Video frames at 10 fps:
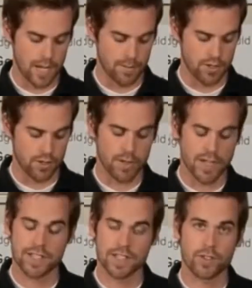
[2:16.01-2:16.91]
You just press
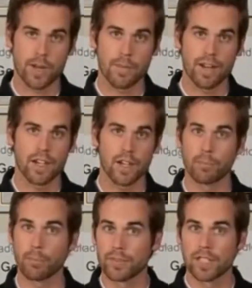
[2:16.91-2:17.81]
this gray button here
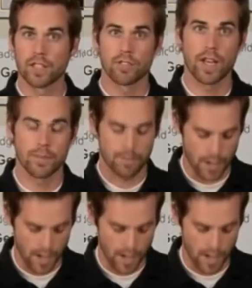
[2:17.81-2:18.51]
and pop